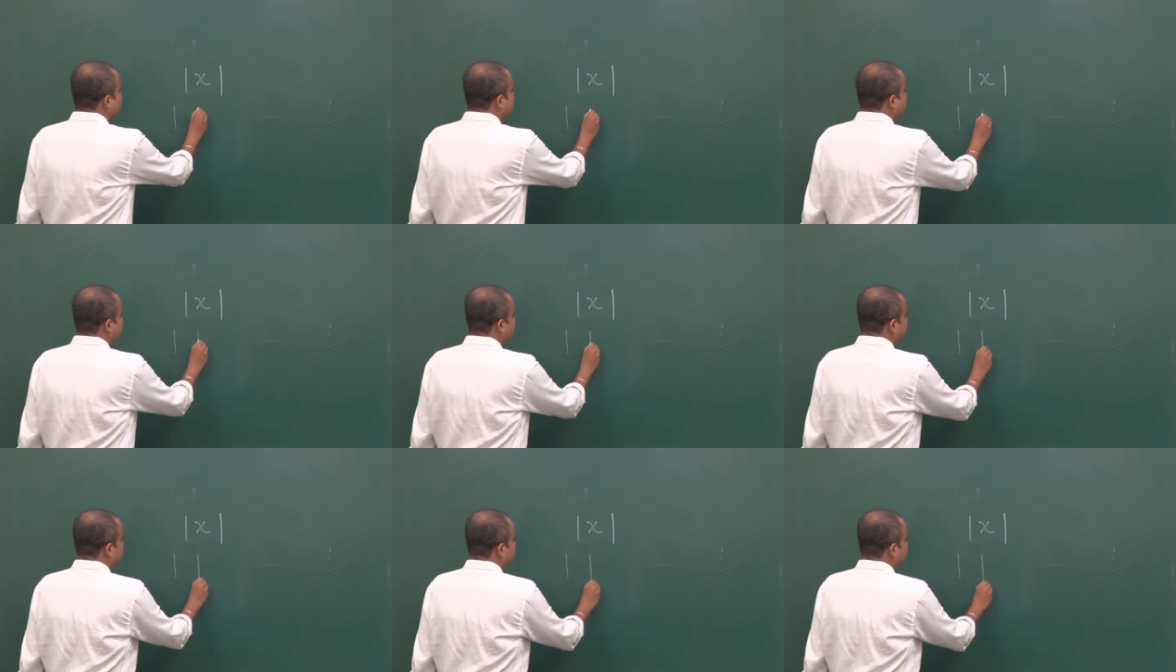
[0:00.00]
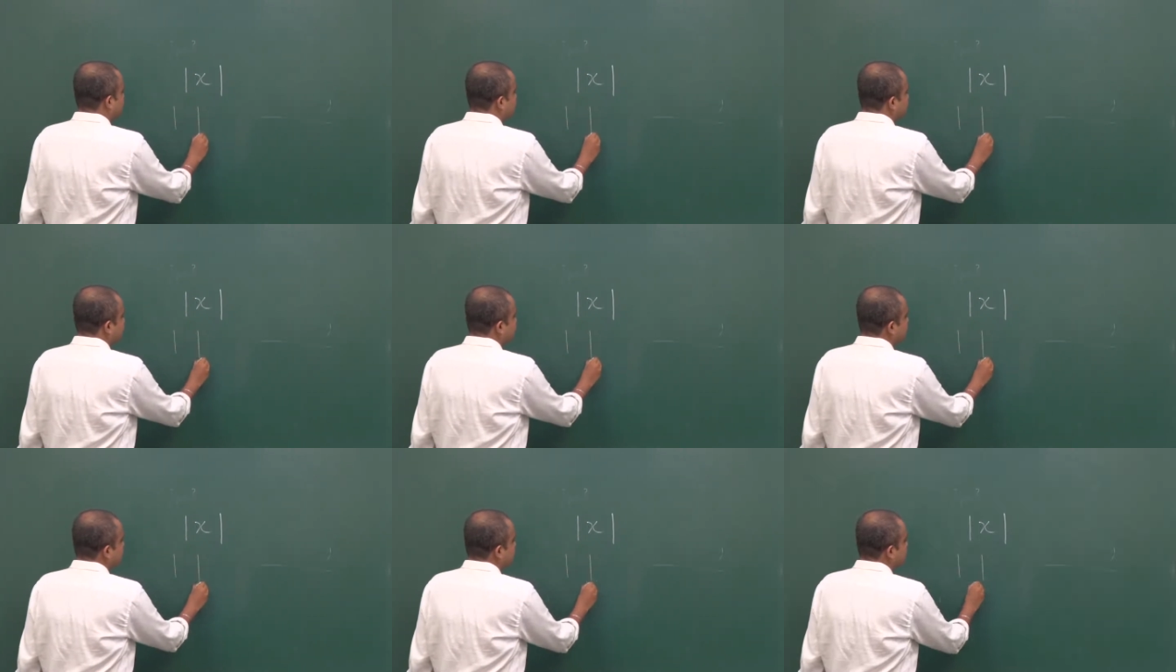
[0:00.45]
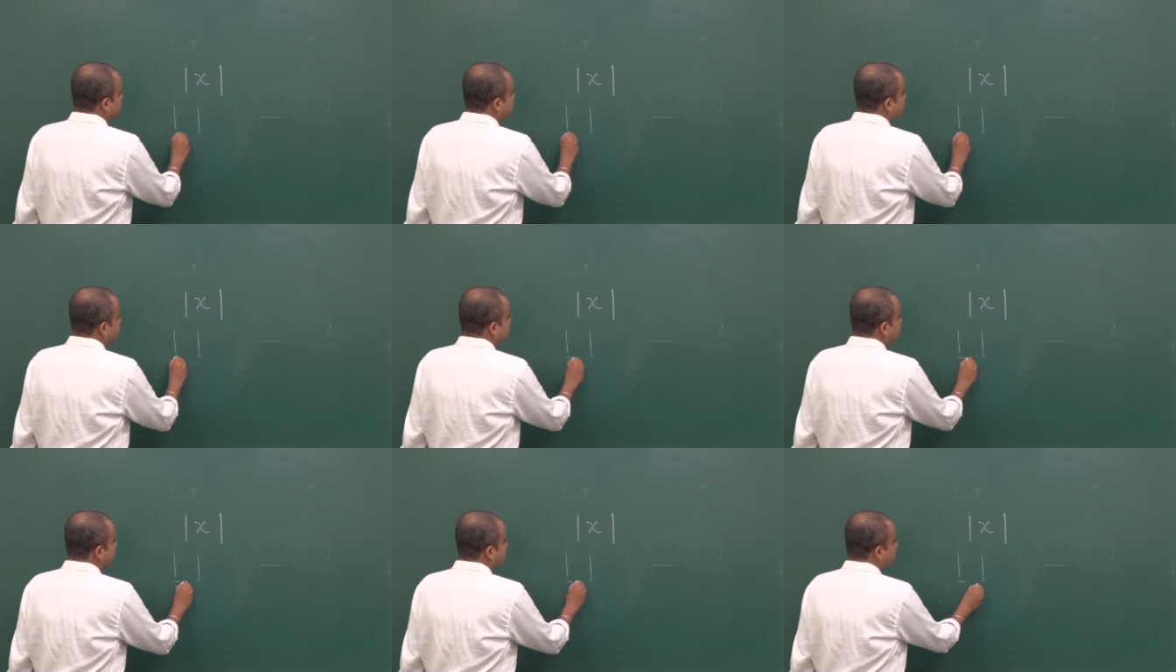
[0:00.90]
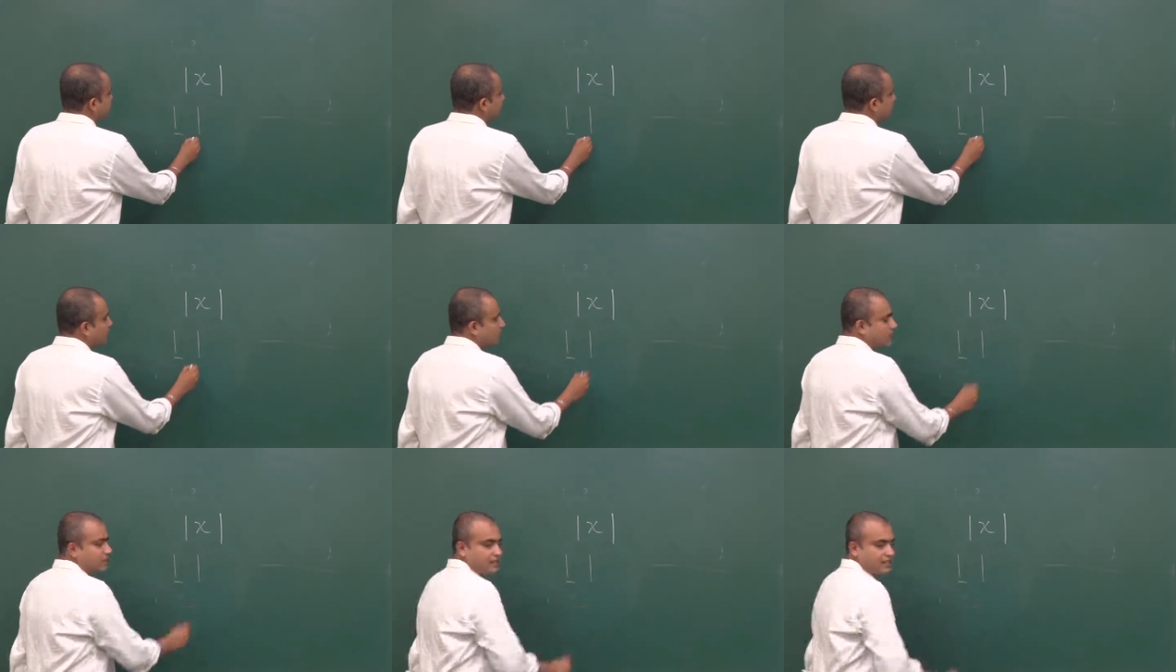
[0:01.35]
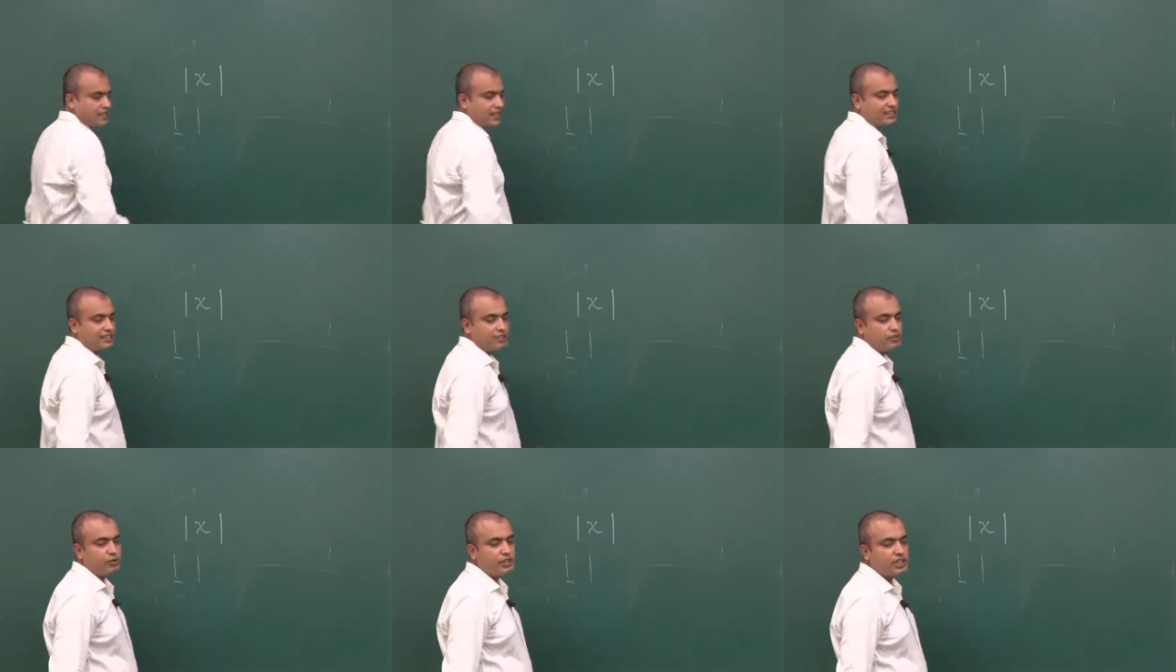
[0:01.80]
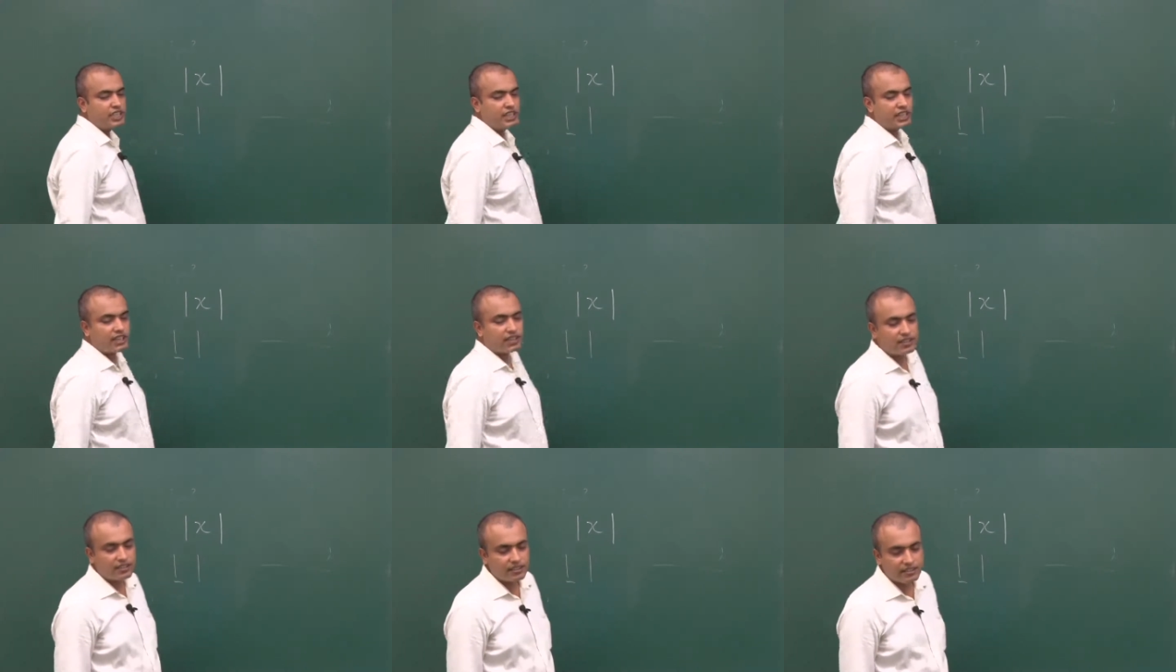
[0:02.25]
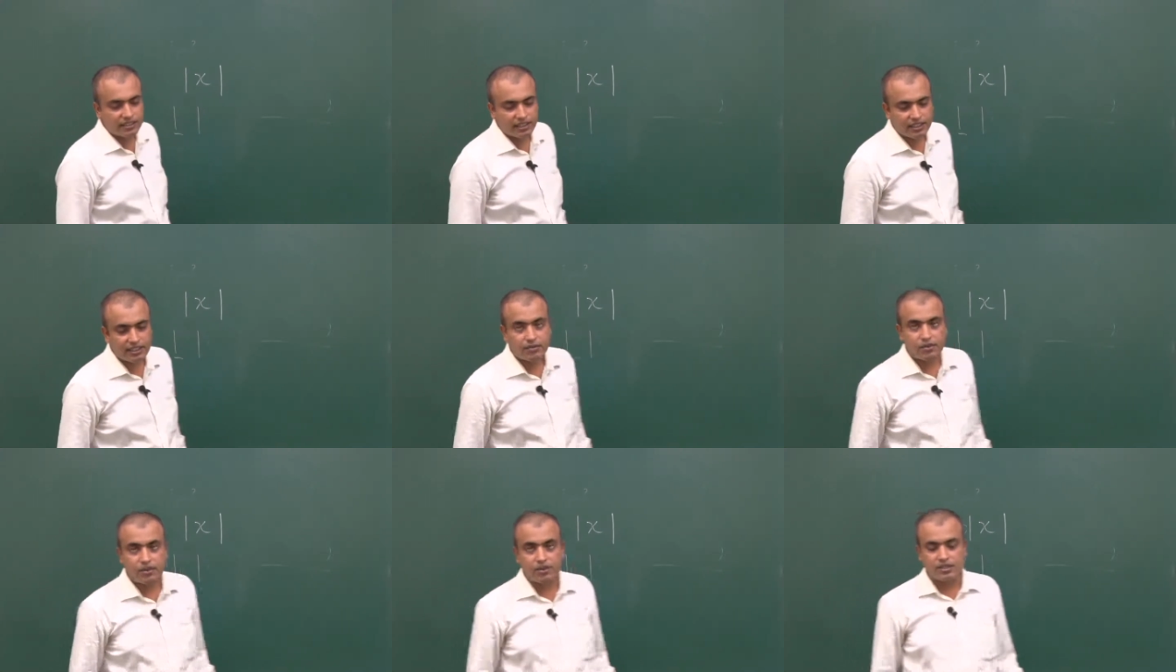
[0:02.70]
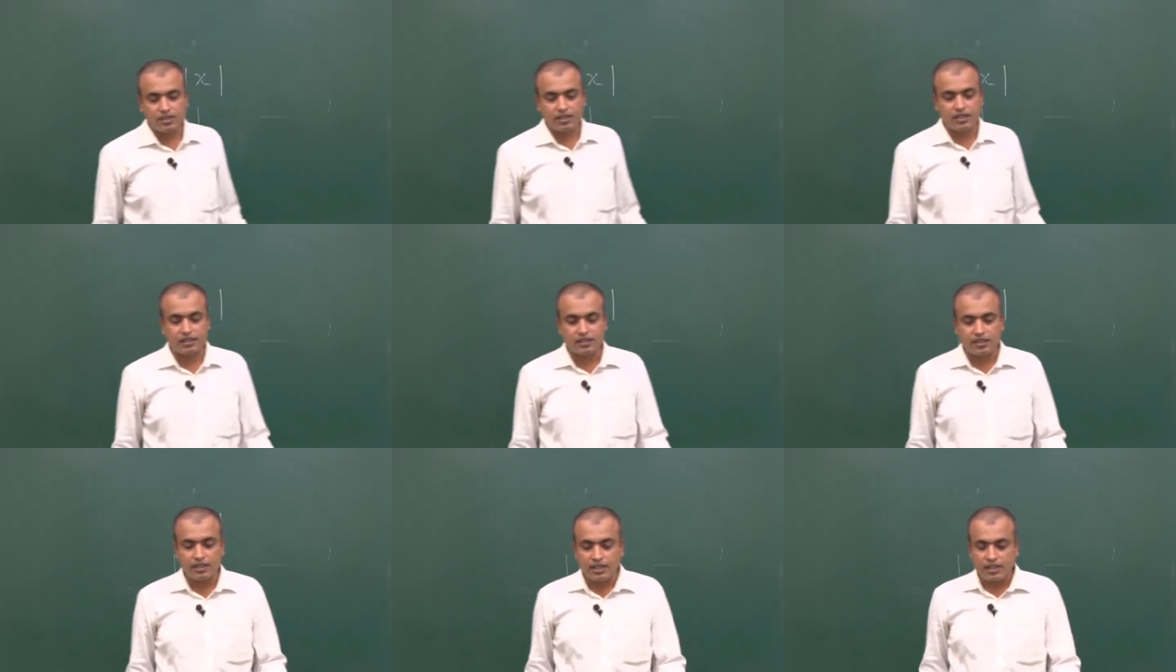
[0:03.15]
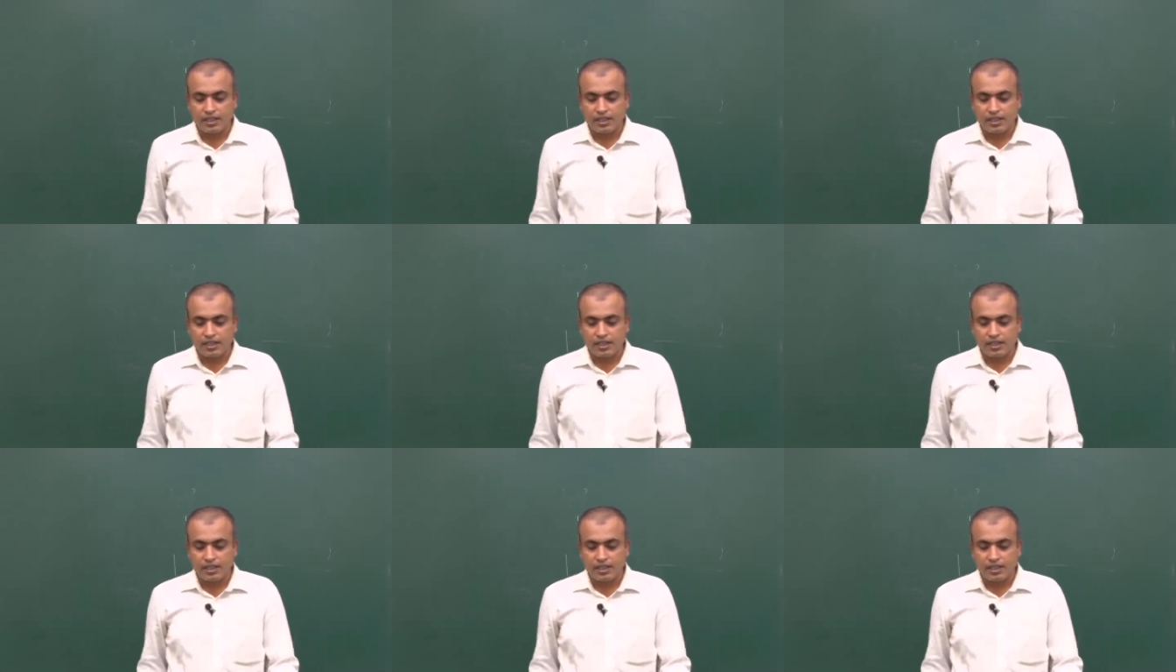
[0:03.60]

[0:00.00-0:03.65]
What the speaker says: of a mod sign, I mean, which is slightly weaker than the mod sign